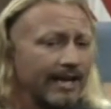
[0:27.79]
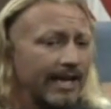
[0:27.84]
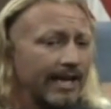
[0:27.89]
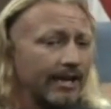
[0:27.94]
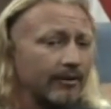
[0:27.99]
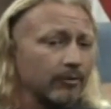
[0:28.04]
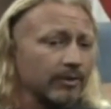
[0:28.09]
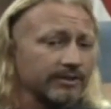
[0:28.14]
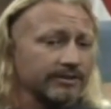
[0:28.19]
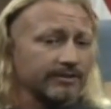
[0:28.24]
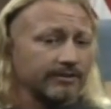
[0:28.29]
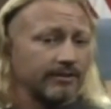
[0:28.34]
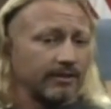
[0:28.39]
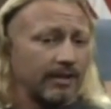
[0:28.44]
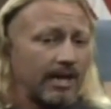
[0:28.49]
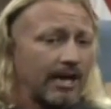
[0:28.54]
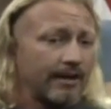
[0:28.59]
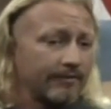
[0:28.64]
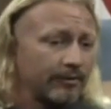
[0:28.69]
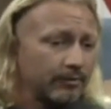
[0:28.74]
It was, a
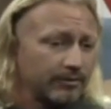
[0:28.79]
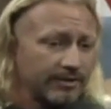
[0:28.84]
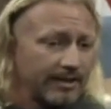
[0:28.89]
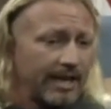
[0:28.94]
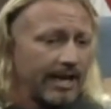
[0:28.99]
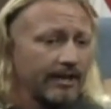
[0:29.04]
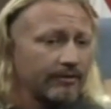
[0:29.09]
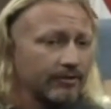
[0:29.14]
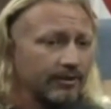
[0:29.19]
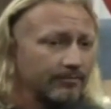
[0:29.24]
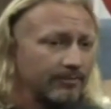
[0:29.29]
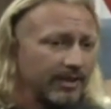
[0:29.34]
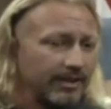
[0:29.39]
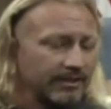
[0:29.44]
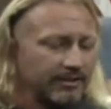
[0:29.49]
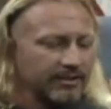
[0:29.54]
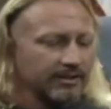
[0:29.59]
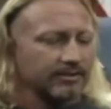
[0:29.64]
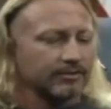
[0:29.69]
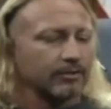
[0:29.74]
lot of it was accurate, but
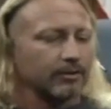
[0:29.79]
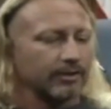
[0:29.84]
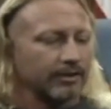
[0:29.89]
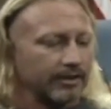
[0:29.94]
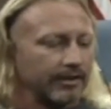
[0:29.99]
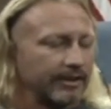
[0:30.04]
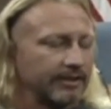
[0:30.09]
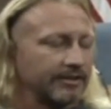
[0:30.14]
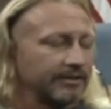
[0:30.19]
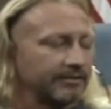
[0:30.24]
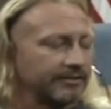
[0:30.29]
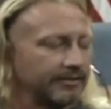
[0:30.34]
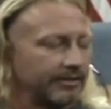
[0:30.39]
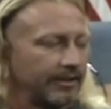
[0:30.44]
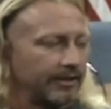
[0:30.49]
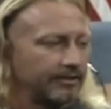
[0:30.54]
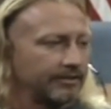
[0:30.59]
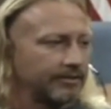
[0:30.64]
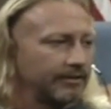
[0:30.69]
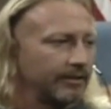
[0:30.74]
it just sort of like just
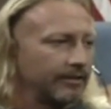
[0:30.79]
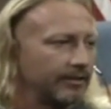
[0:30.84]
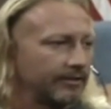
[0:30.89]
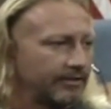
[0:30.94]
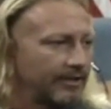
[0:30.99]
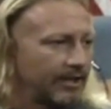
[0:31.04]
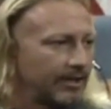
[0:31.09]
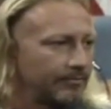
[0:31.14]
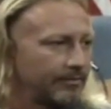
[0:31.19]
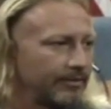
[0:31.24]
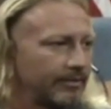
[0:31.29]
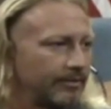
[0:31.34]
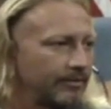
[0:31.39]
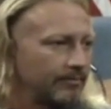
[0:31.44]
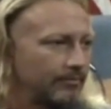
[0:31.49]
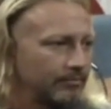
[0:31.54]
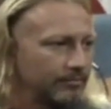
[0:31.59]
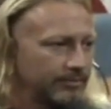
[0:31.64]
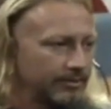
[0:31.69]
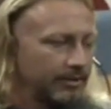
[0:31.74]
touched on the top of the
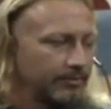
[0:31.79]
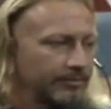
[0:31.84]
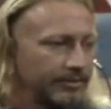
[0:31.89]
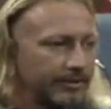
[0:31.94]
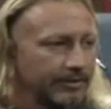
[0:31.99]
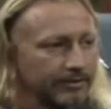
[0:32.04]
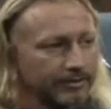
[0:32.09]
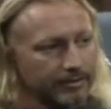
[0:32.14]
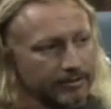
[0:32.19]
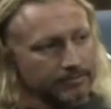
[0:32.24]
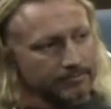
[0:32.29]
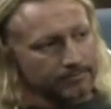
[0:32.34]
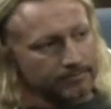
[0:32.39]
whole subject.